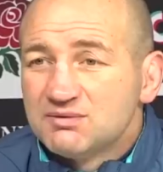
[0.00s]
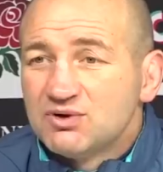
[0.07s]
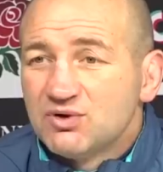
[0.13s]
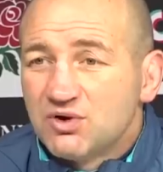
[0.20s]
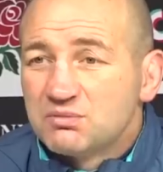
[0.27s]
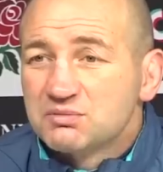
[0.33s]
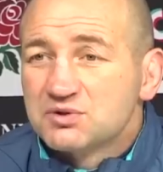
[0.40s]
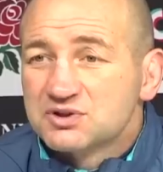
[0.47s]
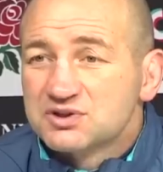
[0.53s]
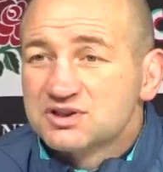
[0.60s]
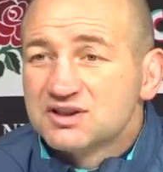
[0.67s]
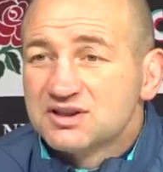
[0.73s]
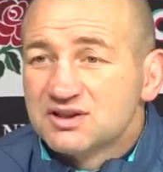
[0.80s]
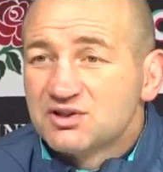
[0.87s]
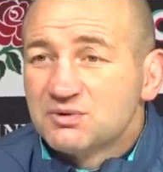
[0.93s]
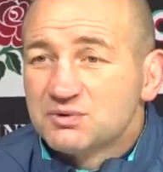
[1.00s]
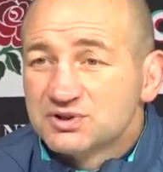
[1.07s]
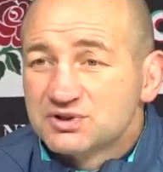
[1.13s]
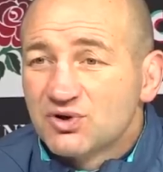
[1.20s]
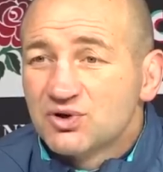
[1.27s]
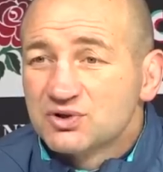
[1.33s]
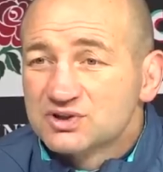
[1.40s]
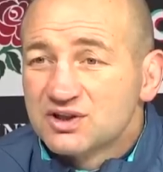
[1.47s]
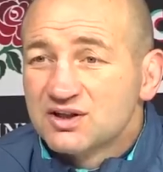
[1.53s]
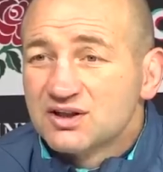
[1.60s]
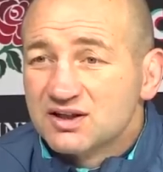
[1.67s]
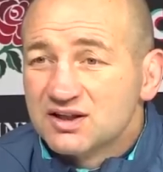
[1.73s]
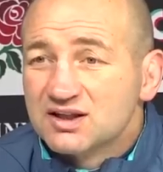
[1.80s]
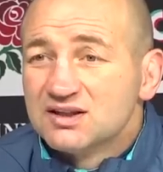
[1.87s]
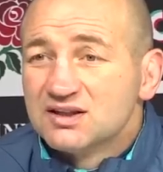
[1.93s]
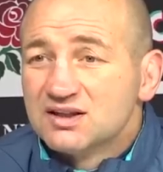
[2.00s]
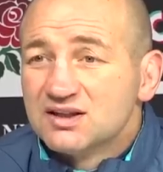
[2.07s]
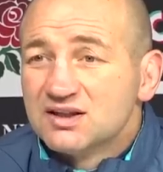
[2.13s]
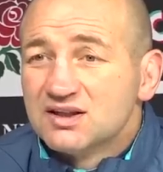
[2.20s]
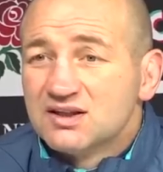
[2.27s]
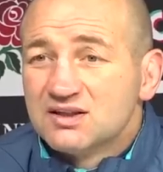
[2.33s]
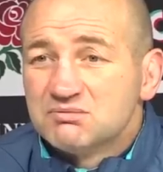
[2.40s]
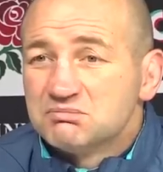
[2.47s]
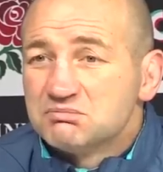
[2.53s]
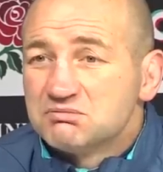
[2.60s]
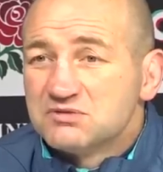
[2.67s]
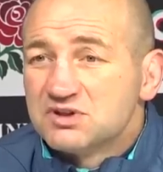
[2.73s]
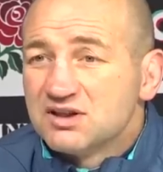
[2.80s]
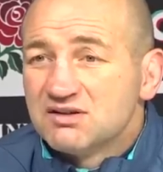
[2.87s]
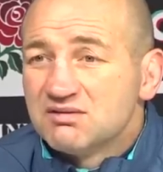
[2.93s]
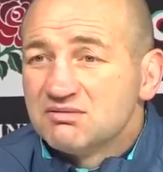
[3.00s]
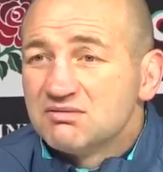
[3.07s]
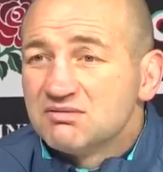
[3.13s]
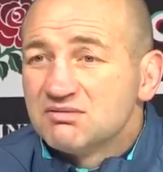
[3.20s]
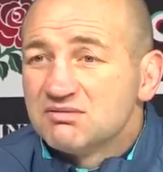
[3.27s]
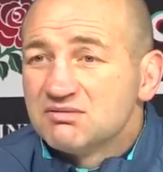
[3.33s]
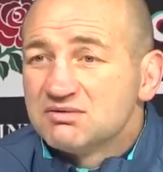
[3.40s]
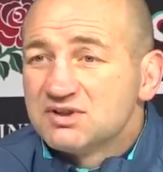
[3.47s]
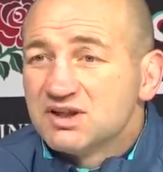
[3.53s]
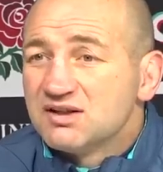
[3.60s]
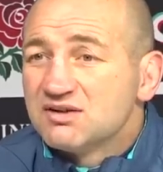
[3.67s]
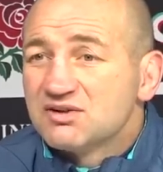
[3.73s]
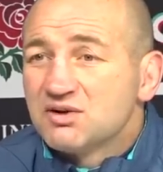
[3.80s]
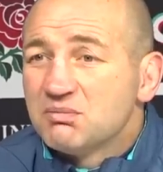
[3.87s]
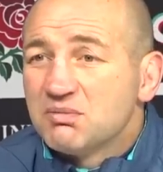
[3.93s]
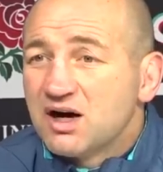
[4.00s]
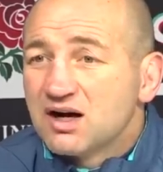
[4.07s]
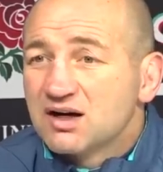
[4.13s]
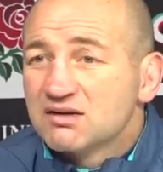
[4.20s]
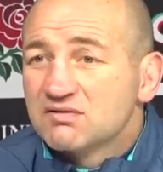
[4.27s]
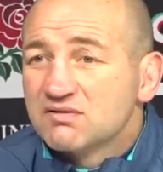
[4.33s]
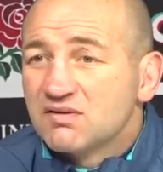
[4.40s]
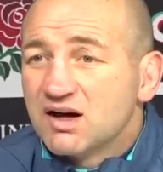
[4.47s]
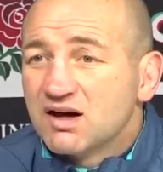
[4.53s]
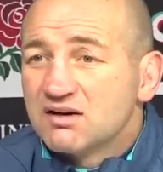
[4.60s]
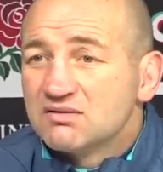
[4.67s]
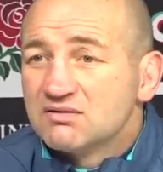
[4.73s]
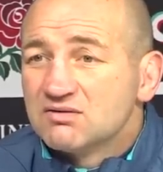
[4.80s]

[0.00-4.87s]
in the Orm conceded a couple of scores early, didn't come back from that.